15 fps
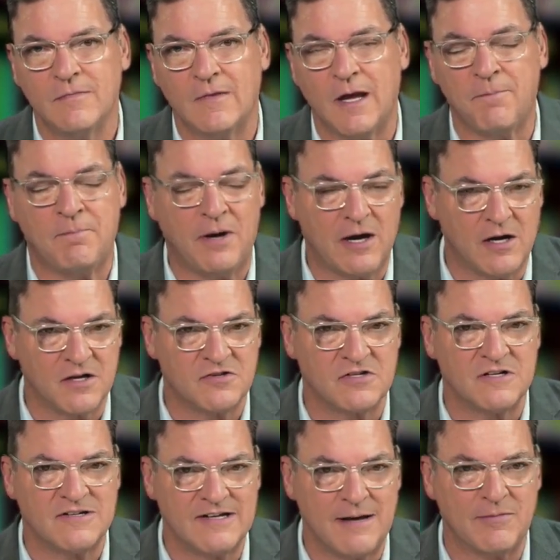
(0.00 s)
a
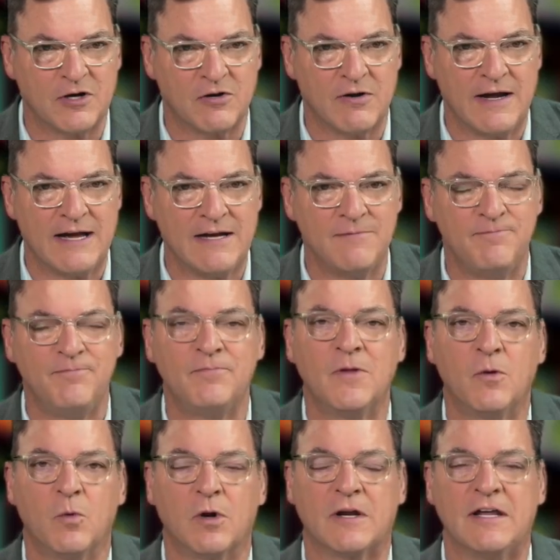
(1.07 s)
partisan Democrat,
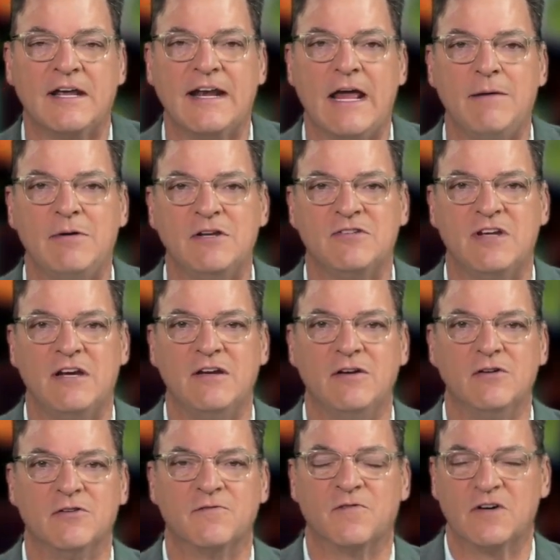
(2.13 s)
working at ABC
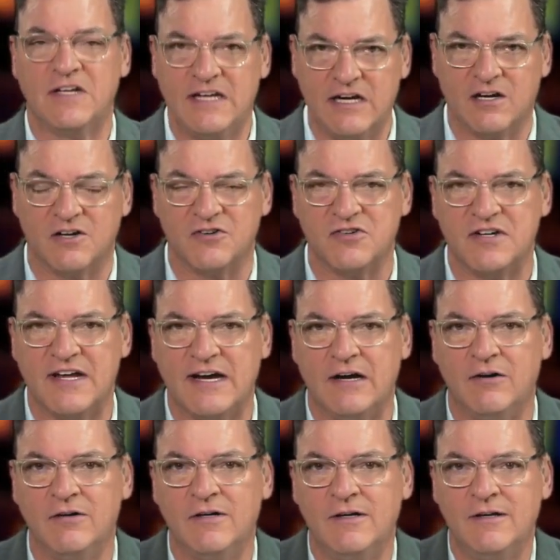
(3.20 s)
News for years
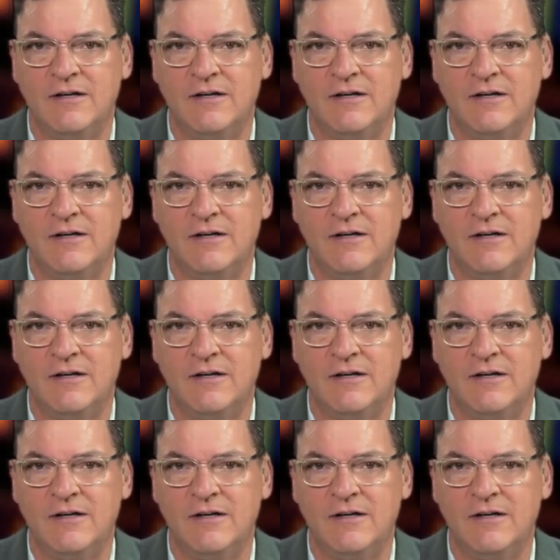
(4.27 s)
now.